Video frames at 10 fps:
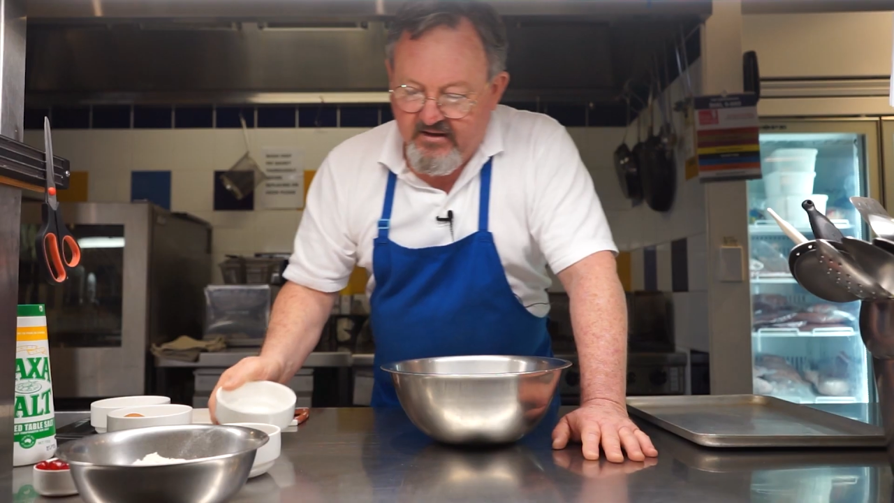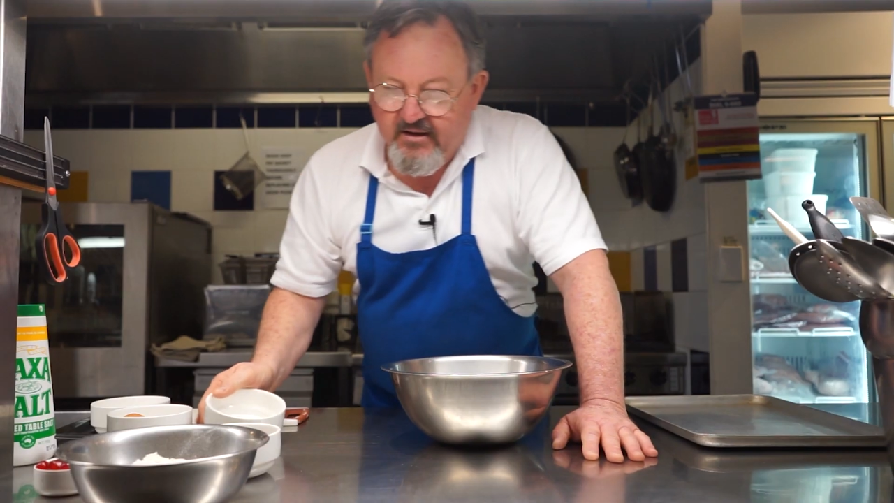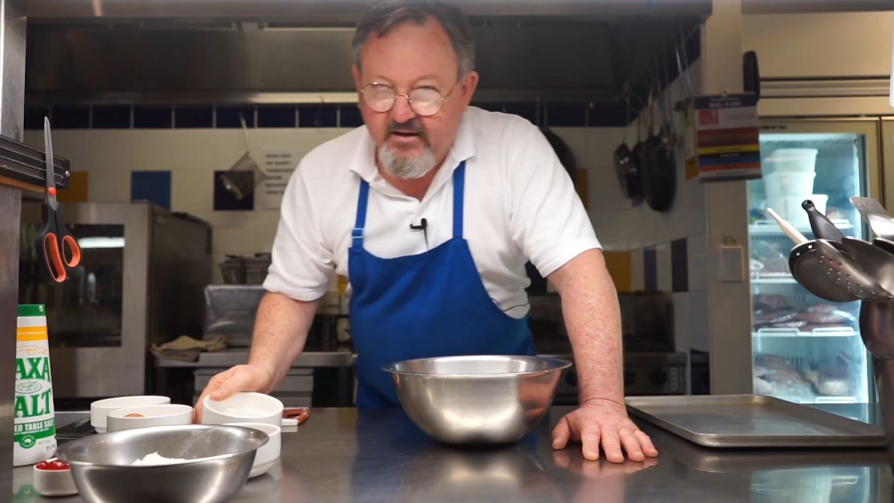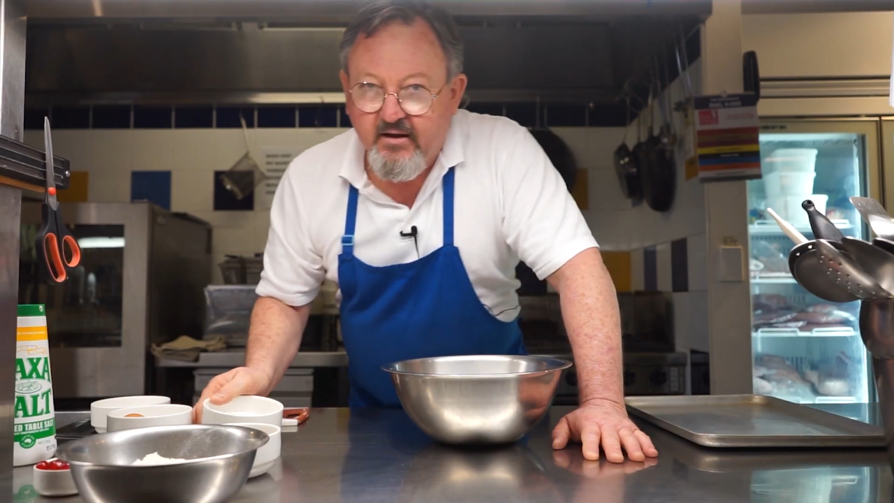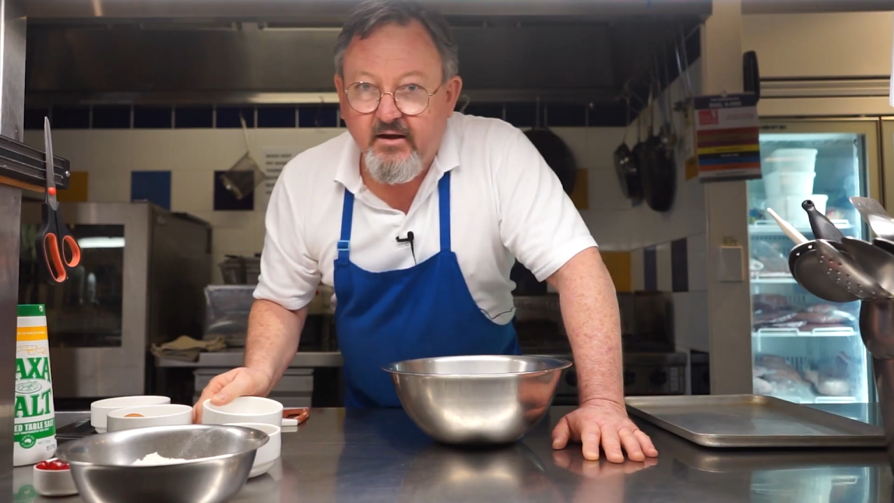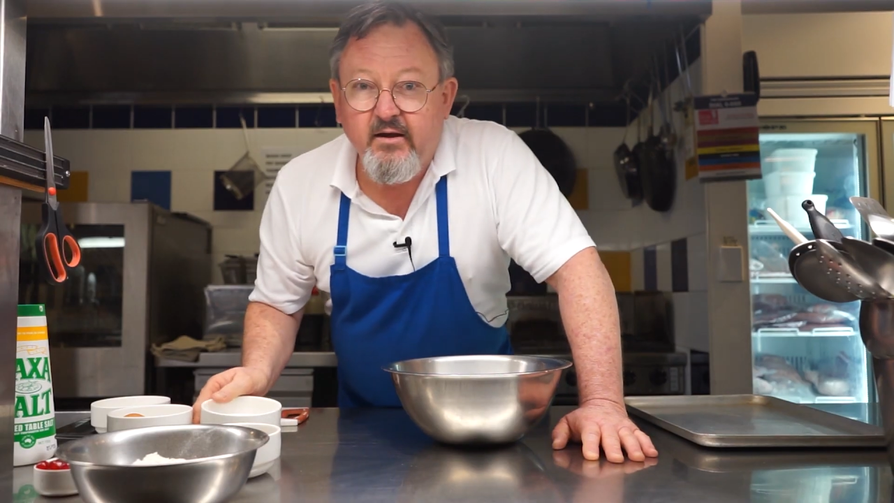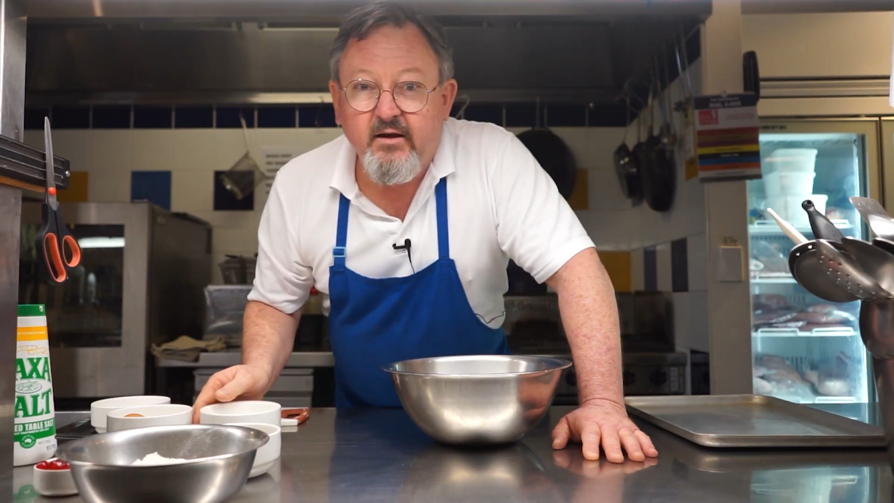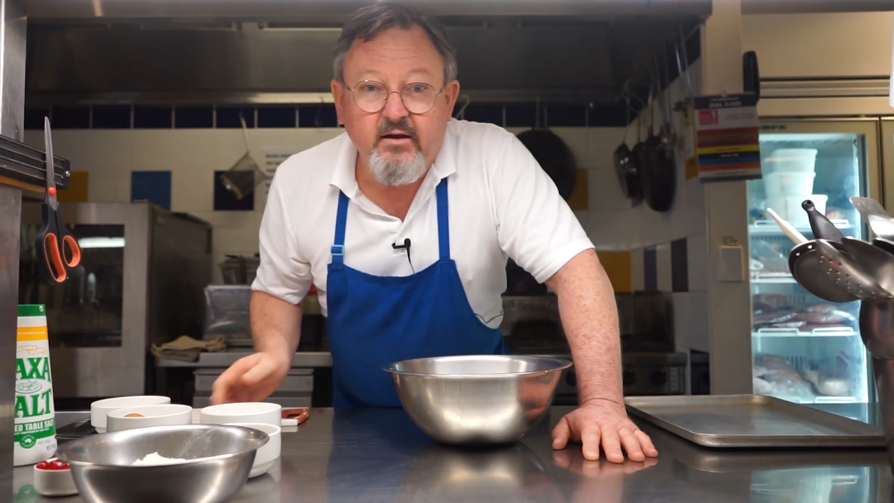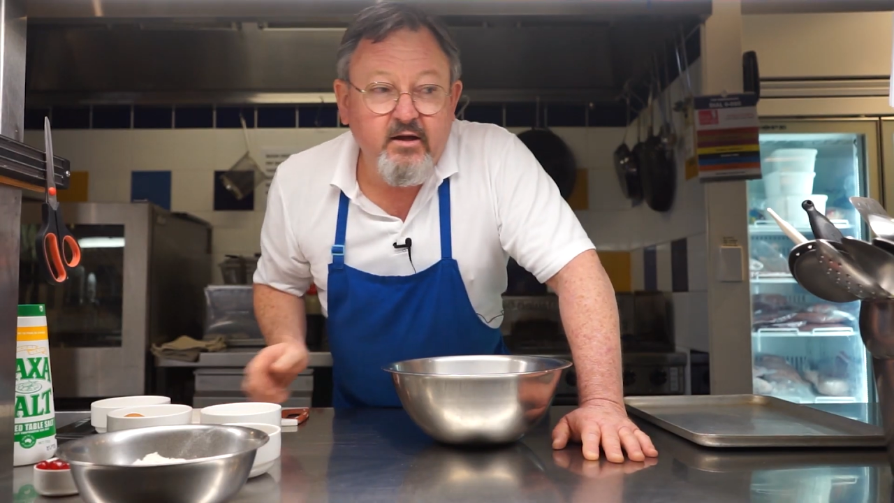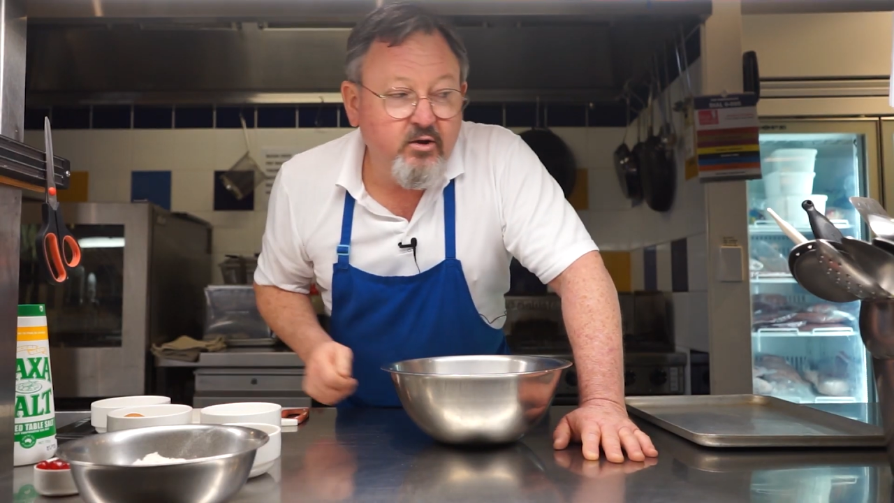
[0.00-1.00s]

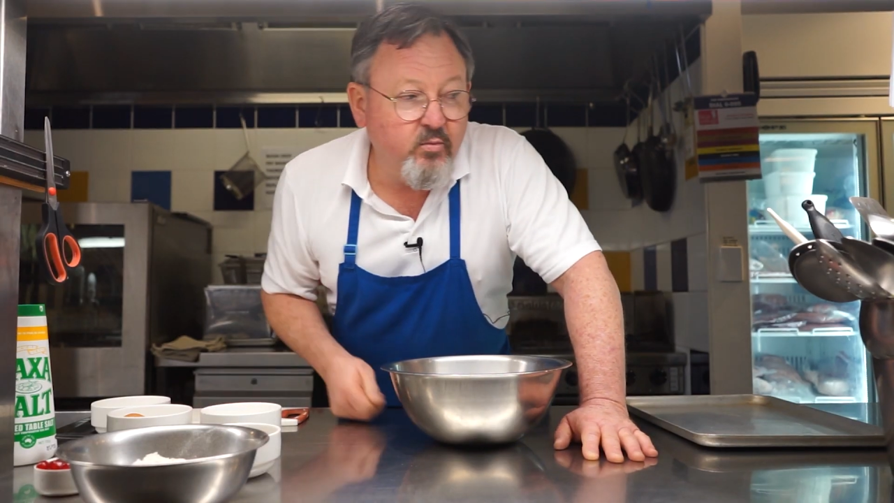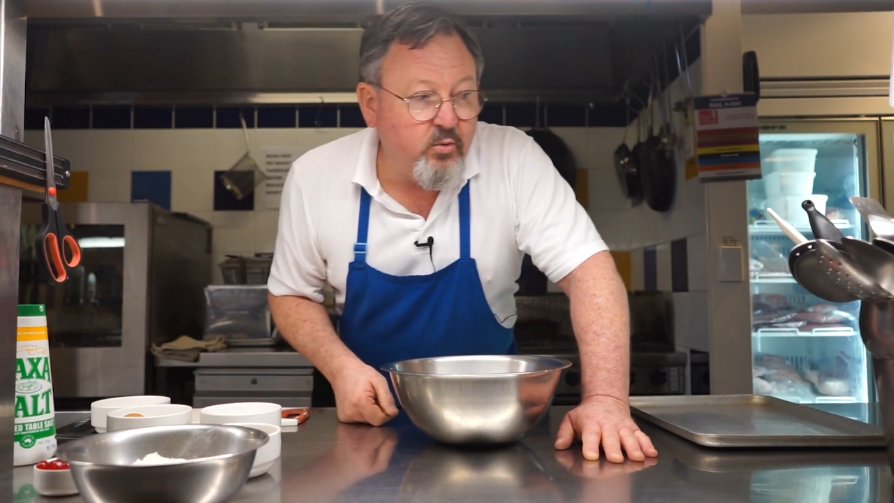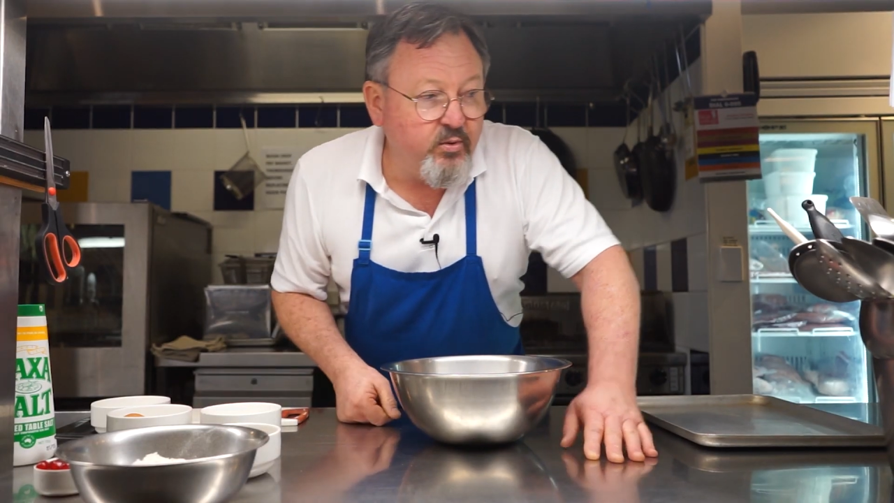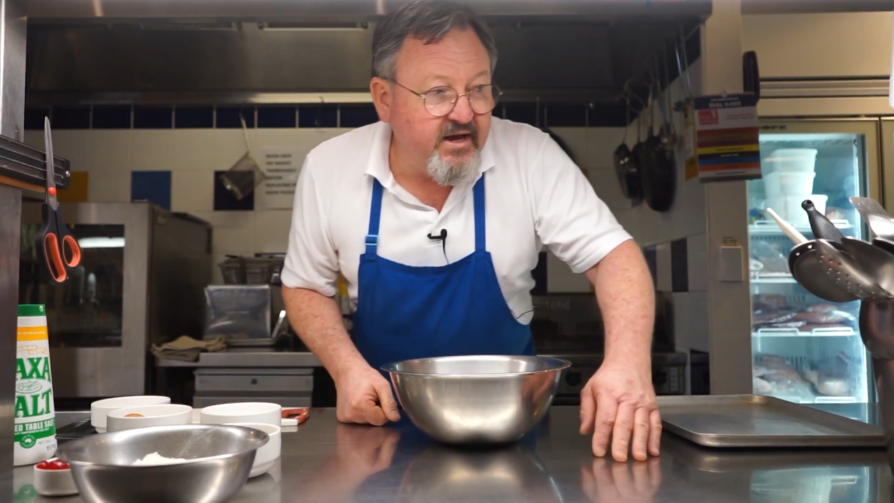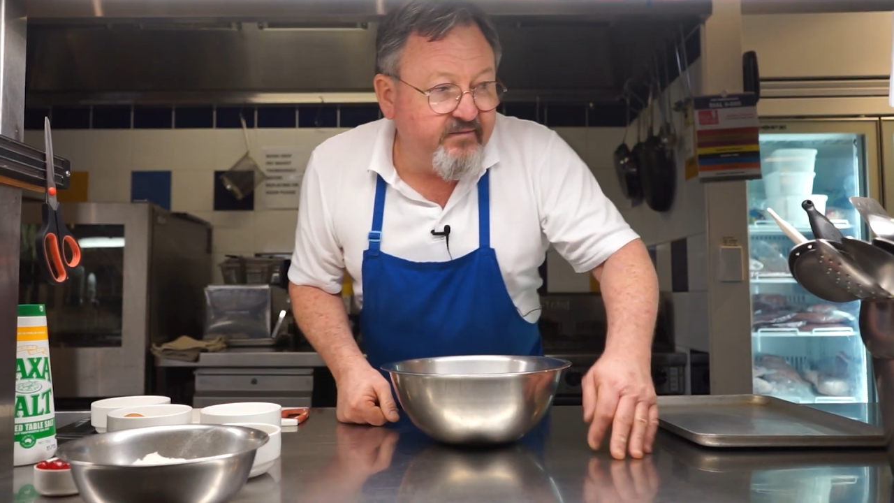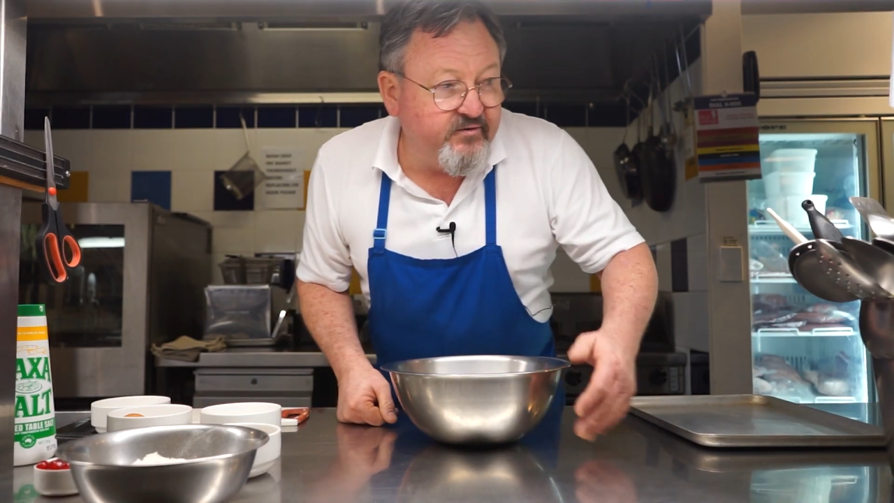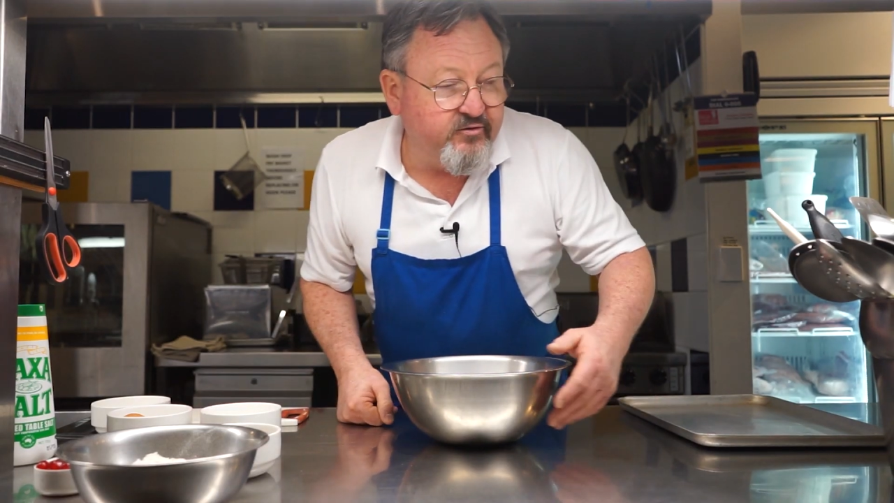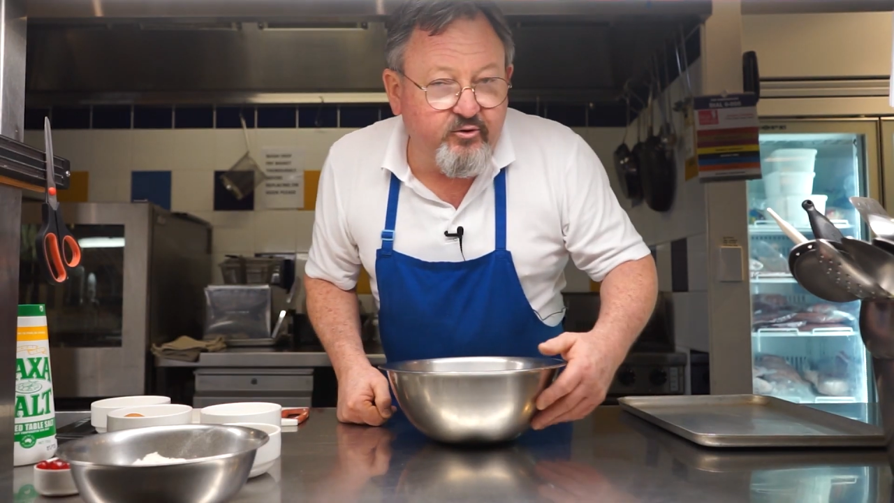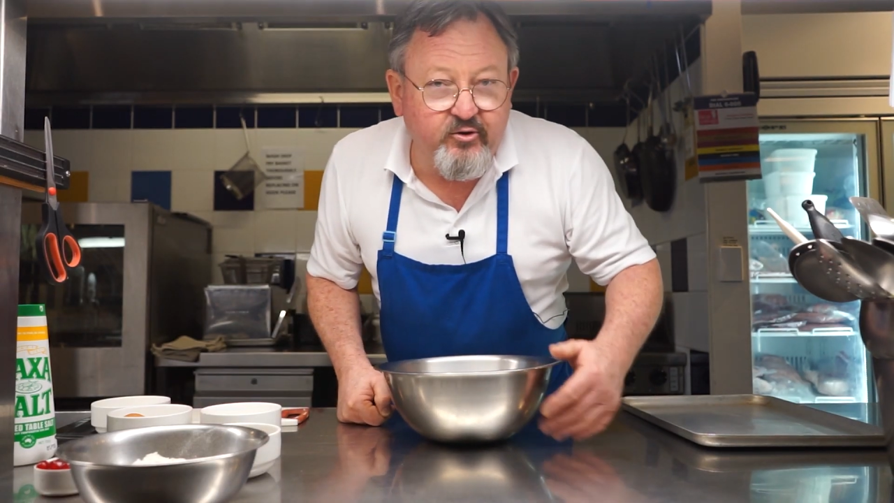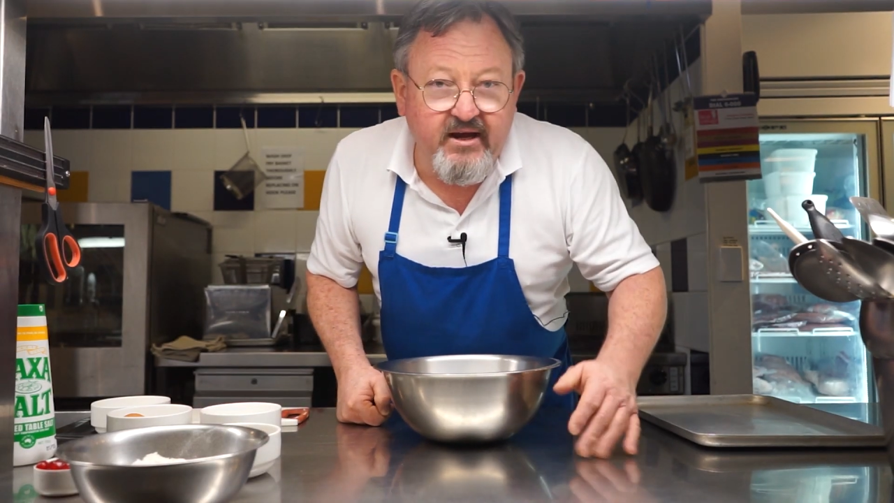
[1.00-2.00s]
And what we have to
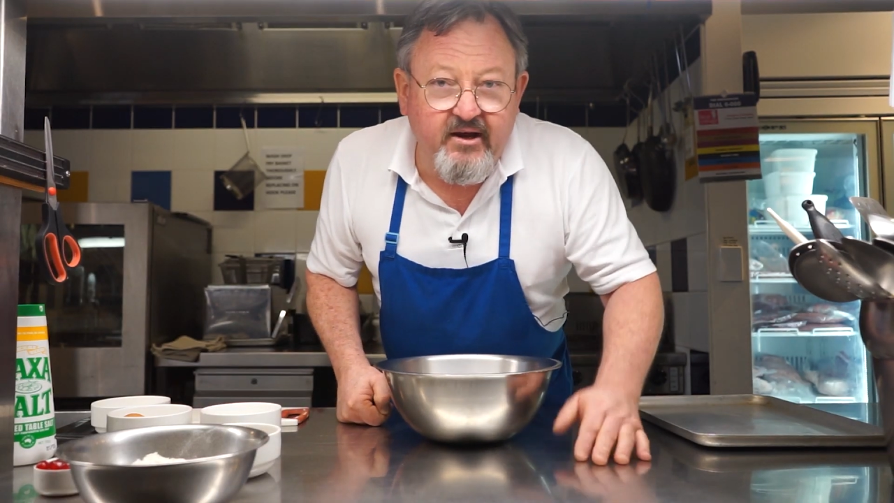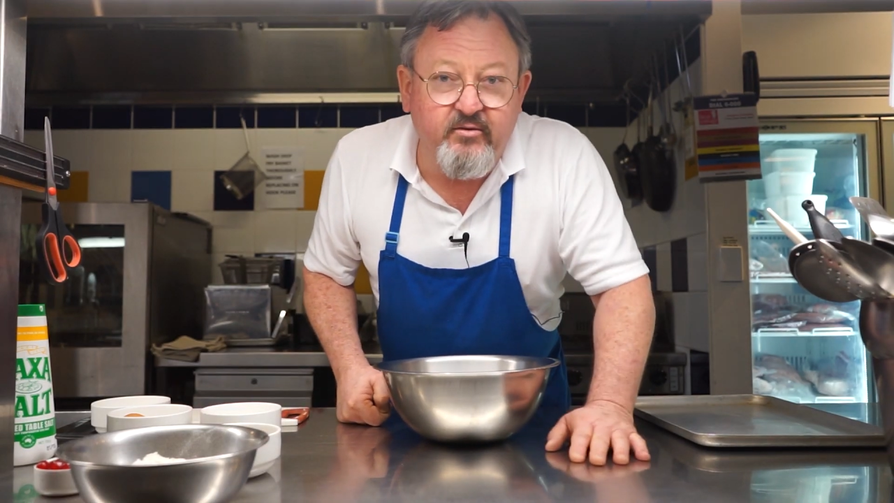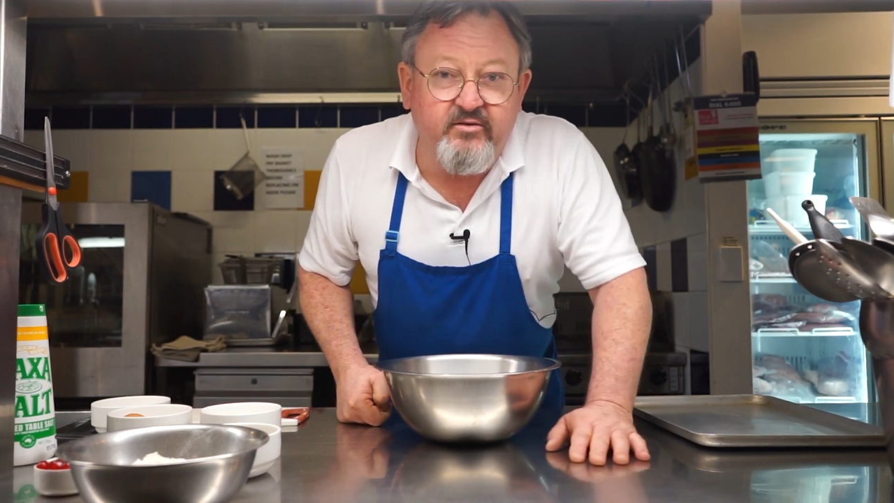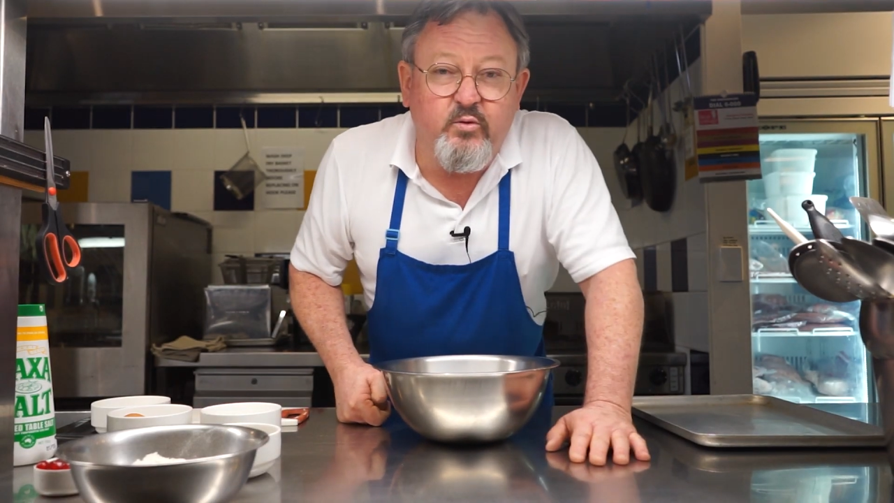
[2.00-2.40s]
do now is